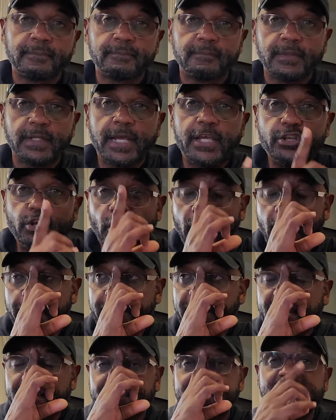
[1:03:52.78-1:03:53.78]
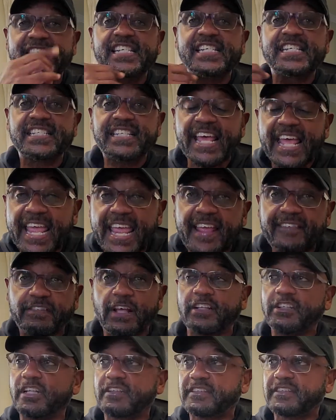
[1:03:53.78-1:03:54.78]
And you are being deceived
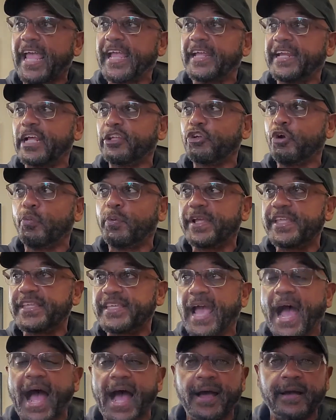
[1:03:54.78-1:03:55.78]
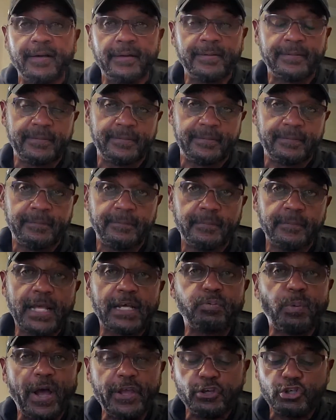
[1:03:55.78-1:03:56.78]
into thinking that you're with Yah.
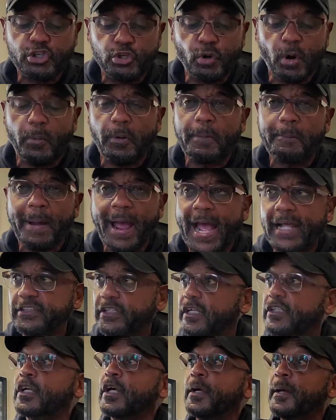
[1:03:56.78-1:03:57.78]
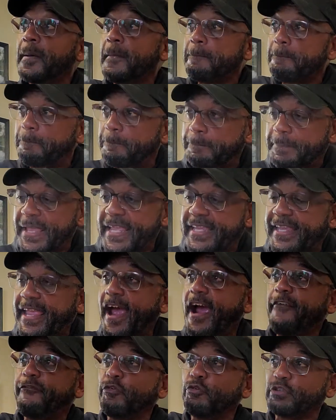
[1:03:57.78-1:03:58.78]
That's why Yeshua reminded us, be
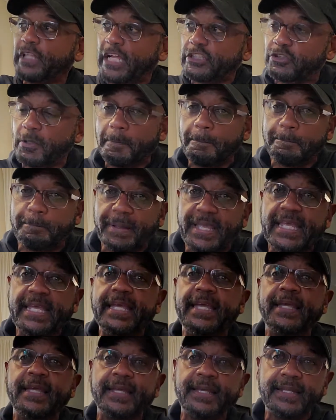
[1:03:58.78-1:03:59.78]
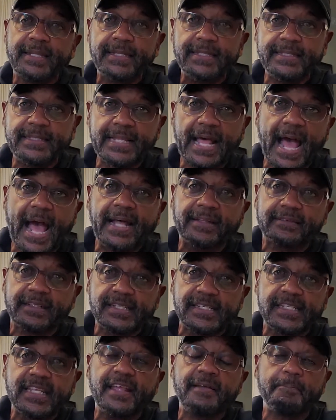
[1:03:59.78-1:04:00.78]
careful that you be not
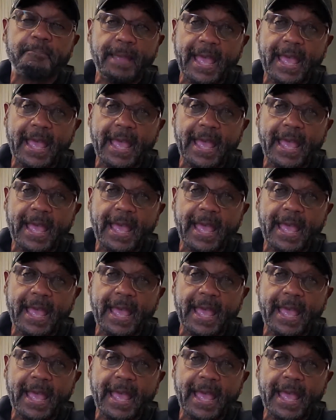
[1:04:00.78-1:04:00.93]
deceived.